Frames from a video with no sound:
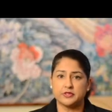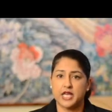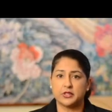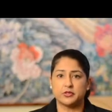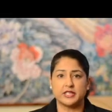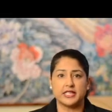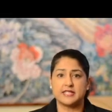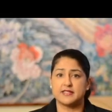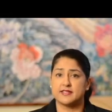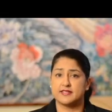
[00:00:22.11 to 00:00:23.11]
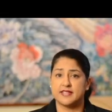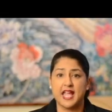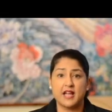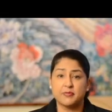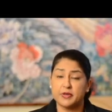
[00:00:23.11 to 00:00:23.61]
Not only is the
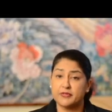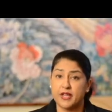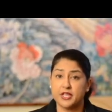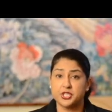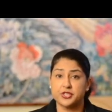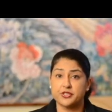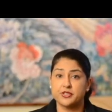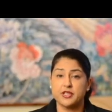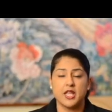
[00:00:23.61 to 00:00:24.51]
staff professional,